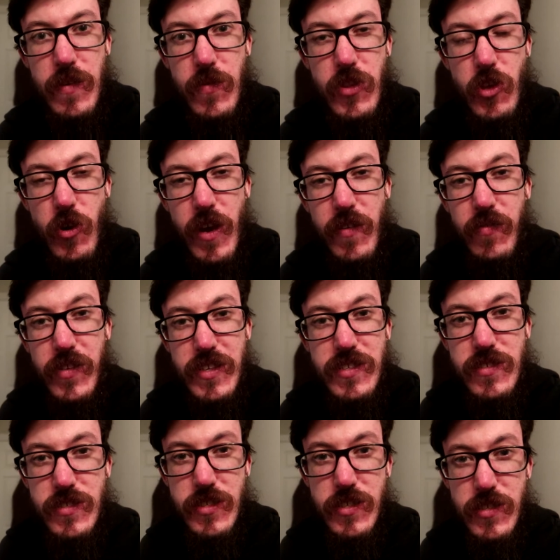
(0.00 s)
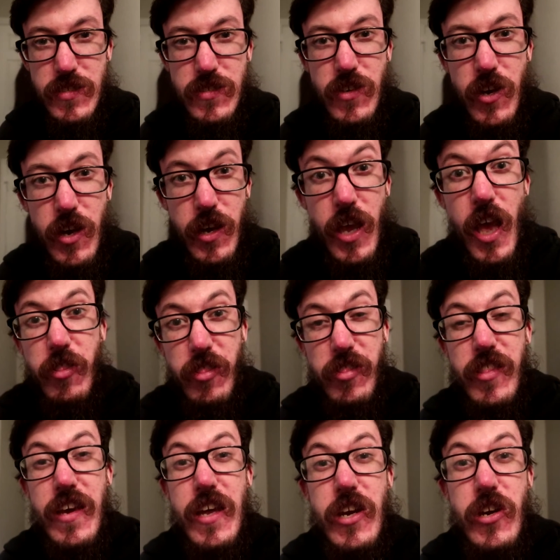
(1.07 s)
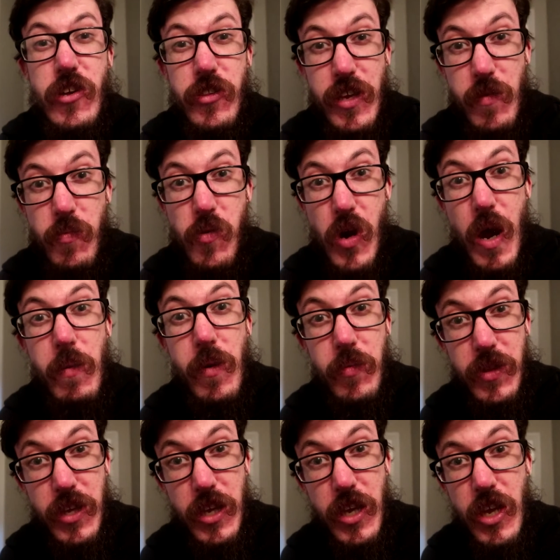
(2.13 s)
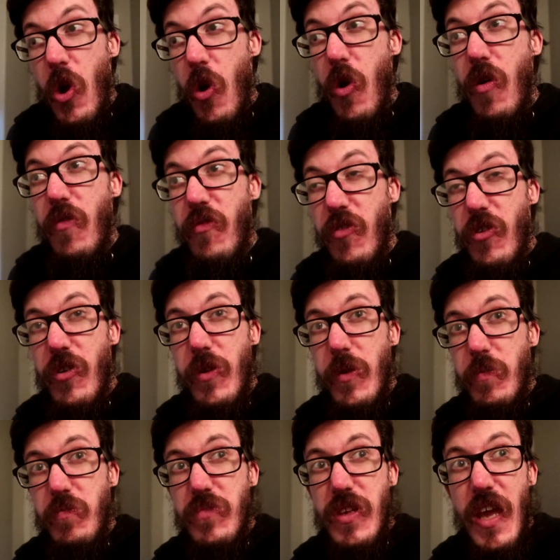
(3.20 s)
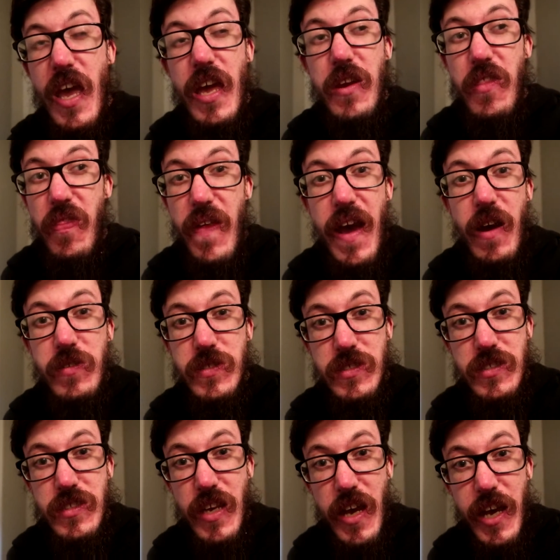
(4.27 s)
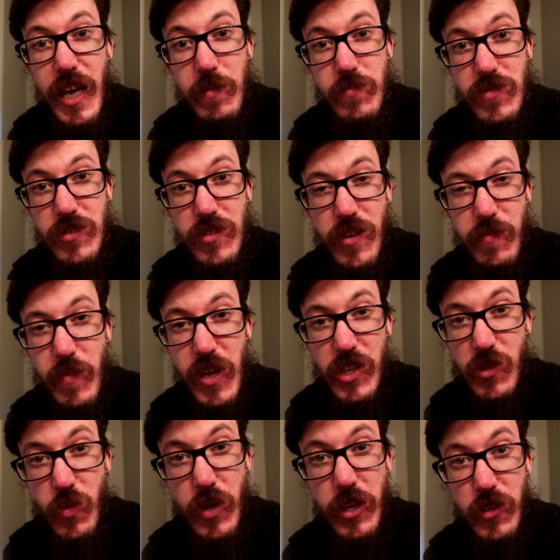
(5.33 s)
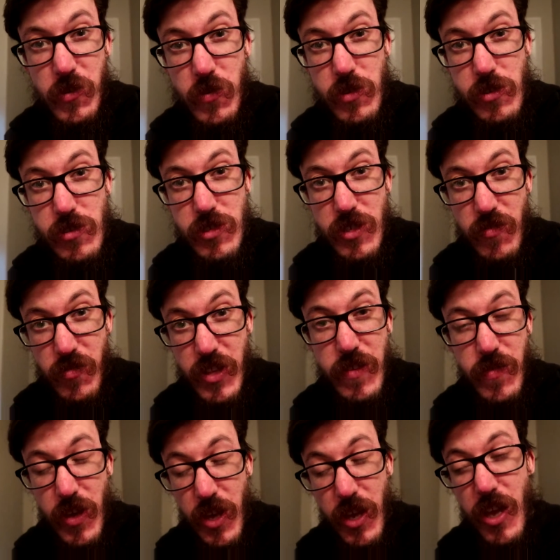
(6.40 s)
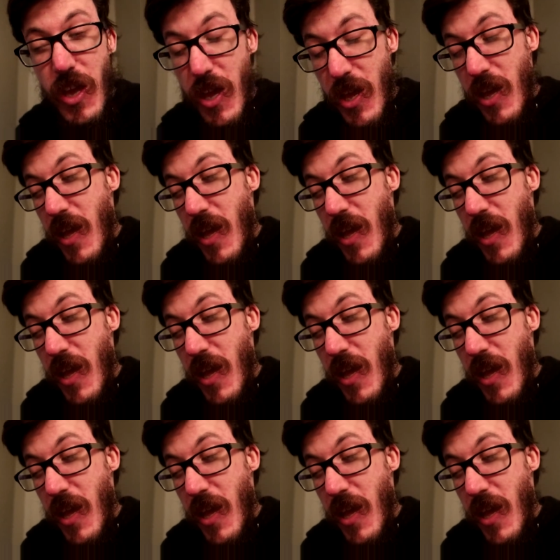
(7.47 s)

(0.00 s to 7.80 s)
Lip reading: even though I've listened to the song literally probably over 10,000 times of my 22 years of living,